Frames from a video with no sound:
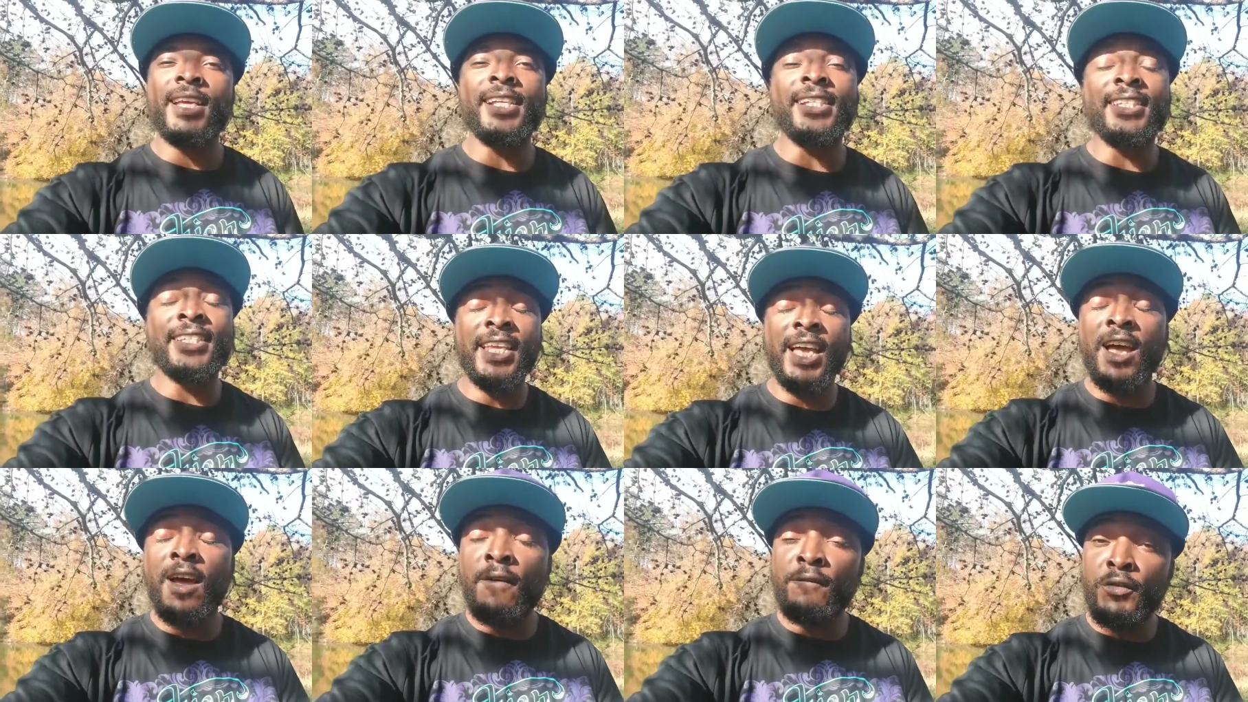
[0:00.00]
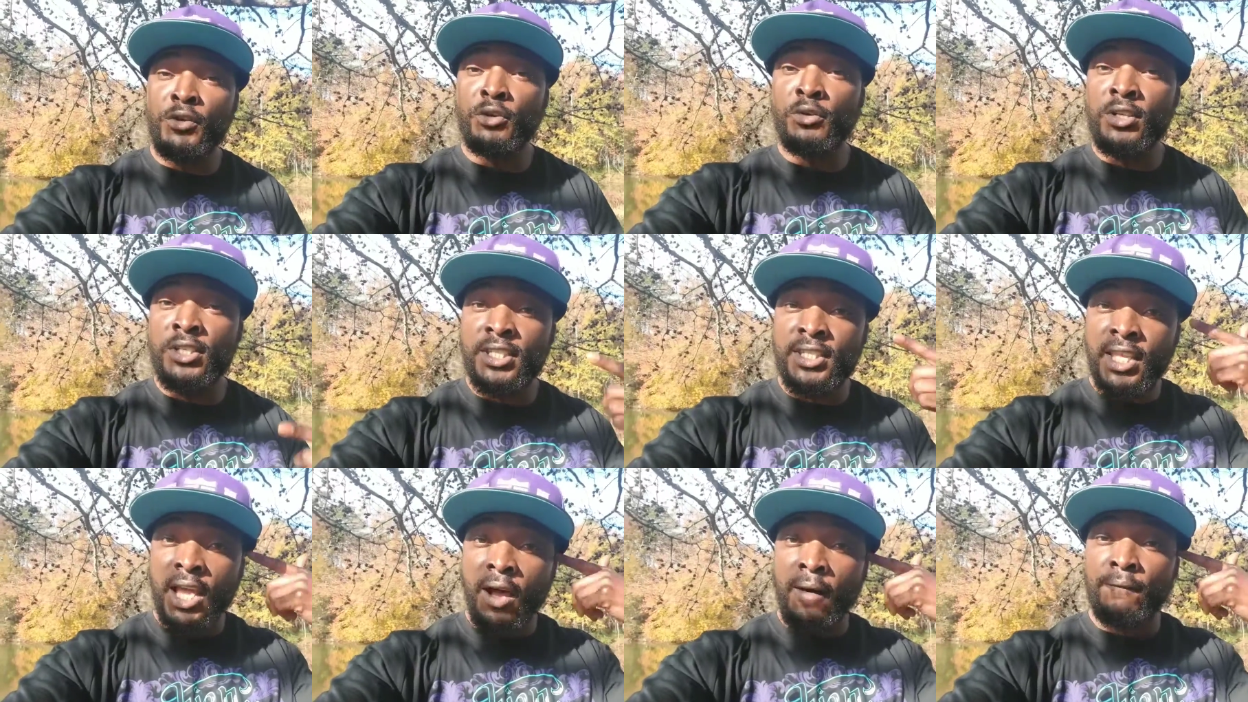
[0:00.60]
It's time for you to
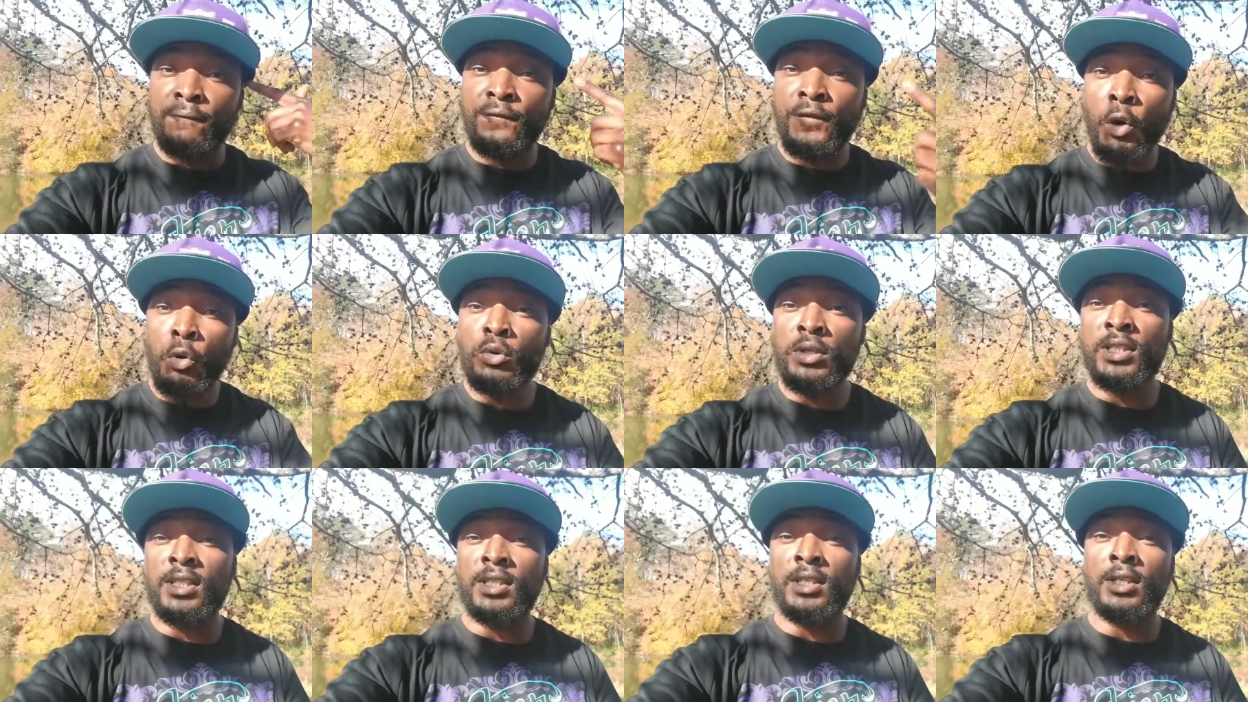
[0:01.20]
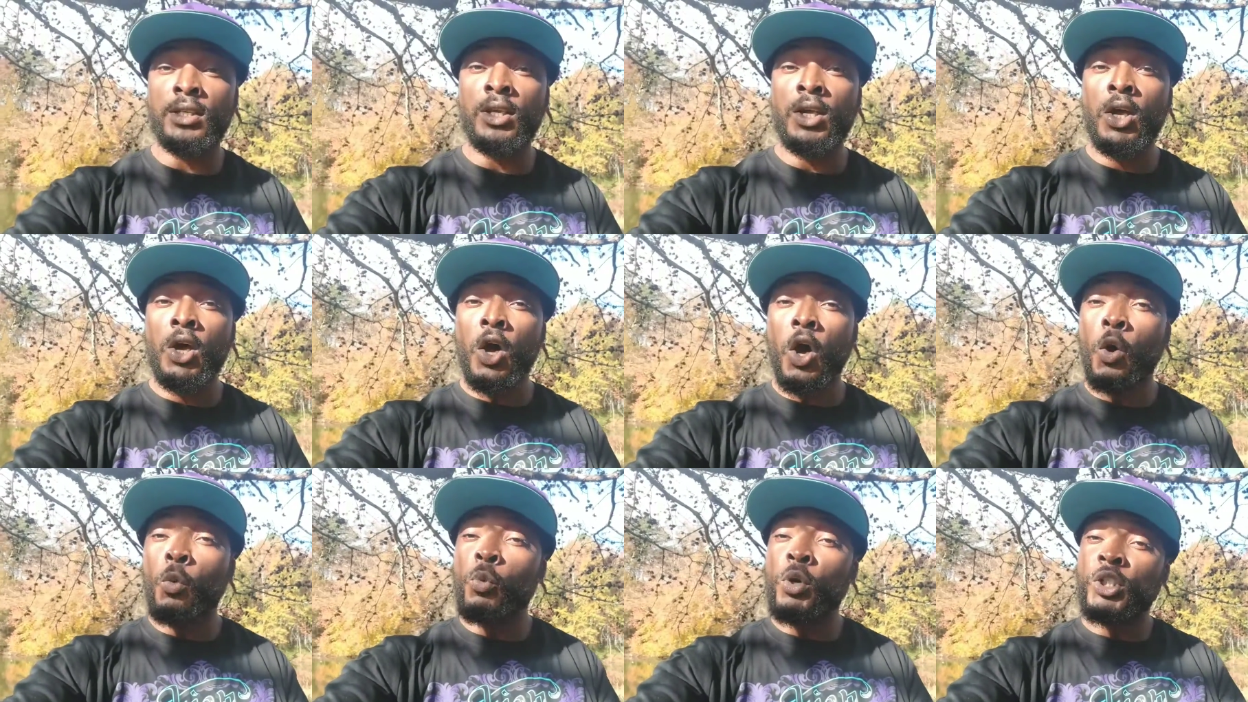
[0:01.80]
stop focusing
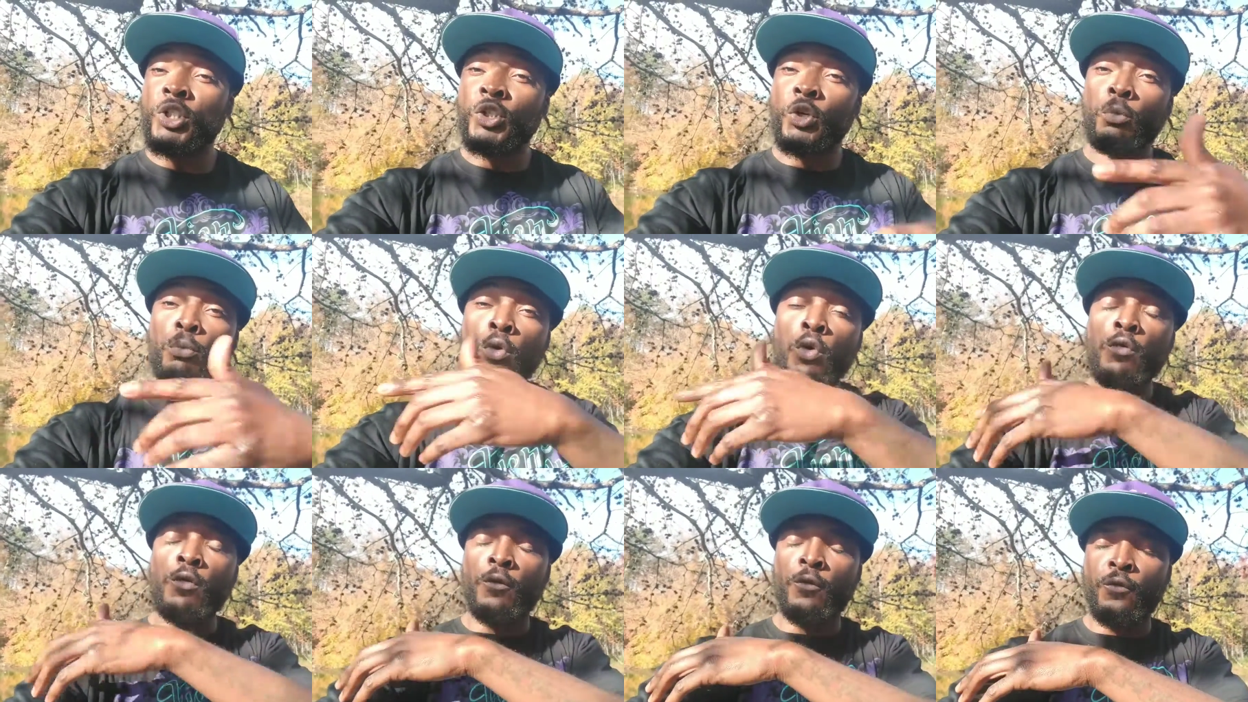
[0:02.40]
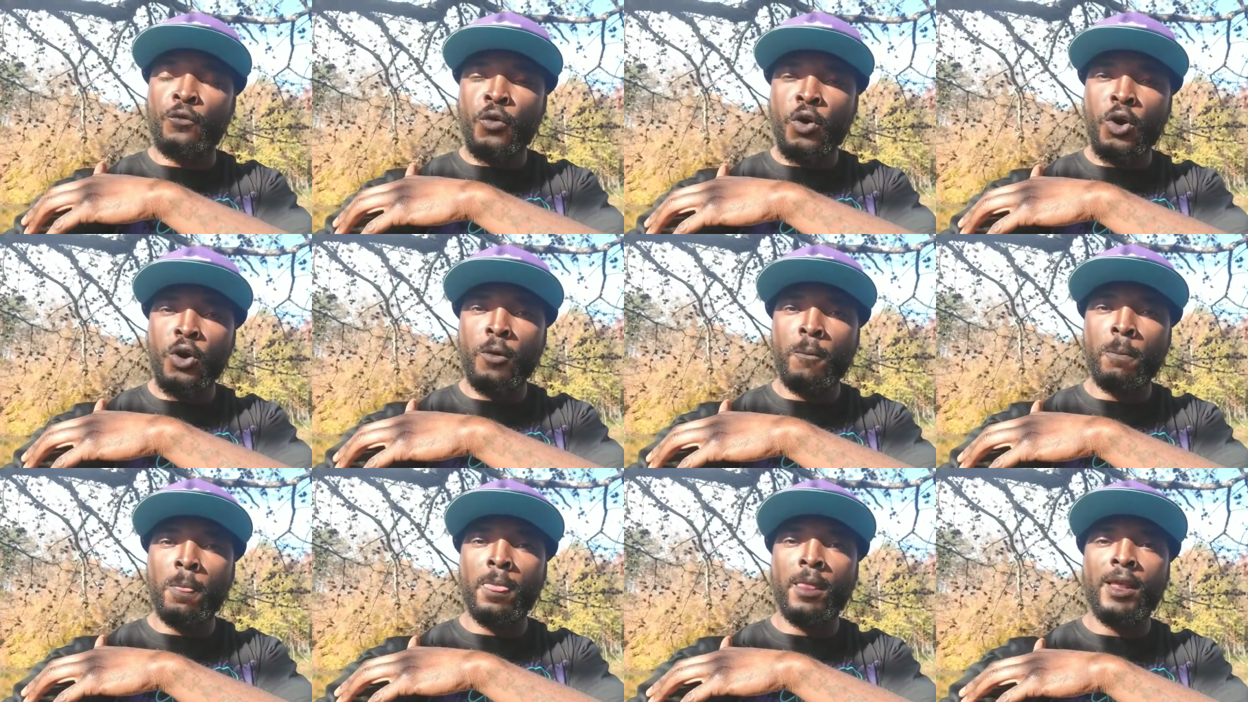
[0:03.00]
on what you're moving
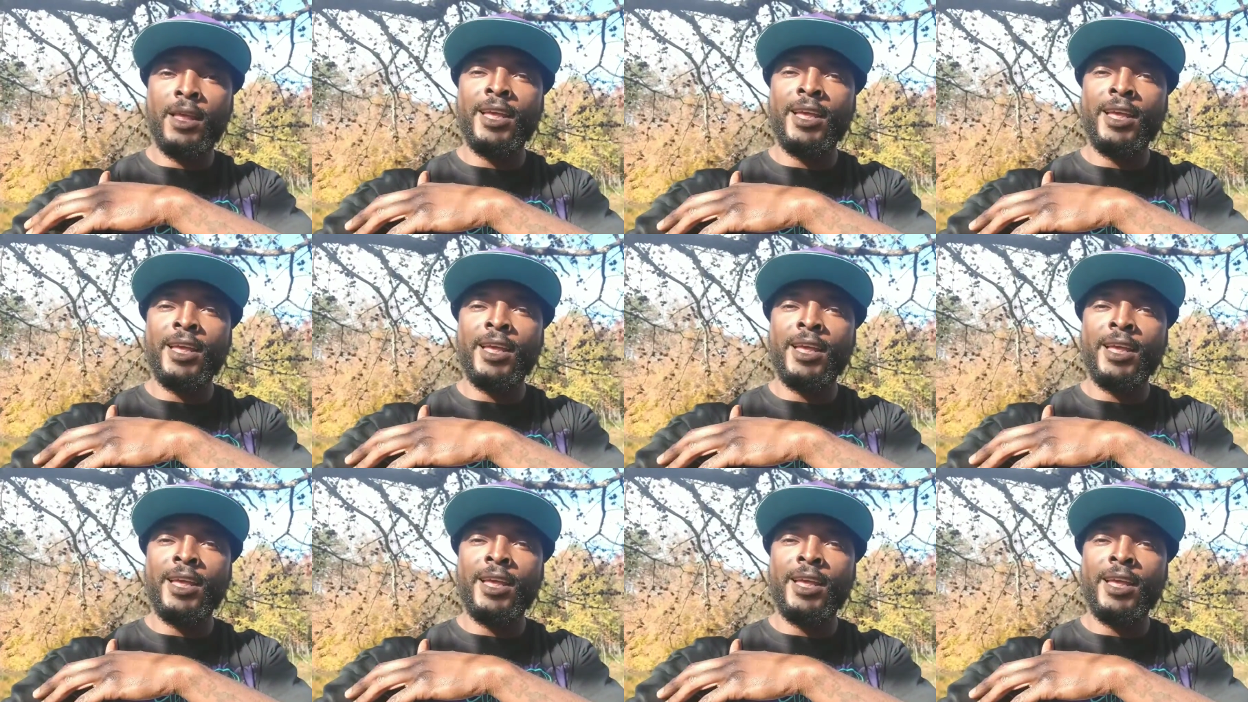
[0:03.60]
from